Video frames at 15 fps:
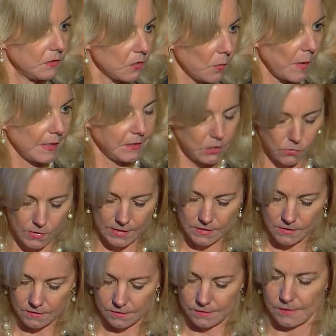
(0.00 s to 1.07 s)
So by doing
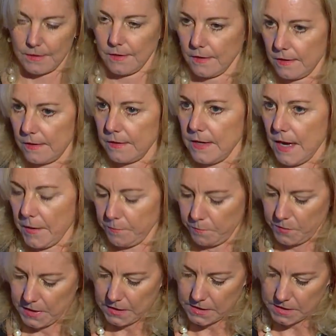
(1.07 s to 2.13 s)
this, again,
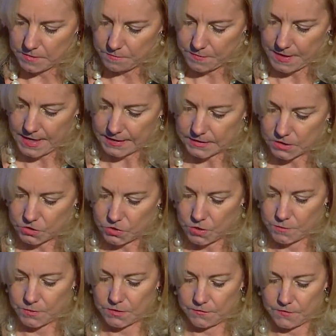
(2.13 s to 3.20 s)
big impact in
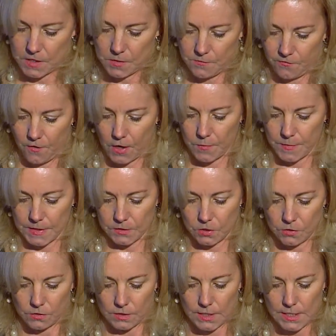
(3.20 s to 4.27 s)
terms of
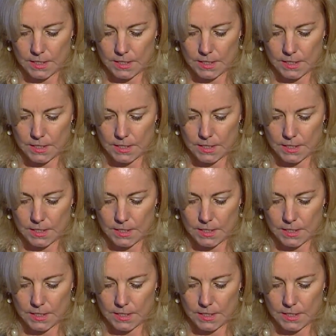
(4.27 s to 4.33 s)
environmental